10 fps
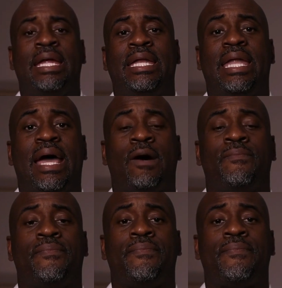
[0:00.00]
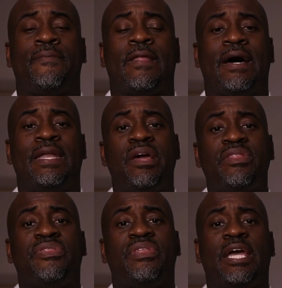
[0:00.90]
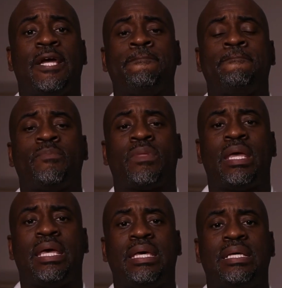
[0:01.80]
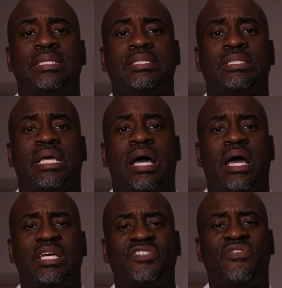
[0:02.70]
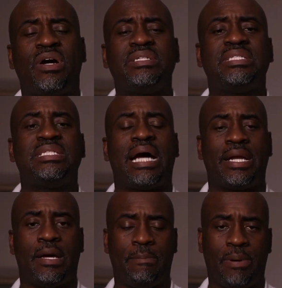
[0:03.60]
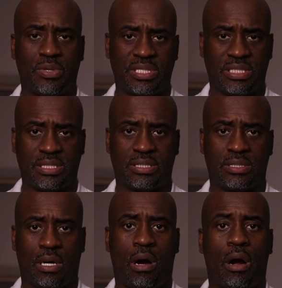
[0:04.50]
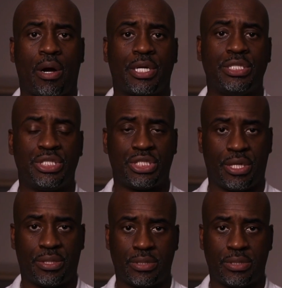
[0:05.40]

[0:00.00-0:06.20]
Now, another thing is, as far as sign-up bonuses are concerned,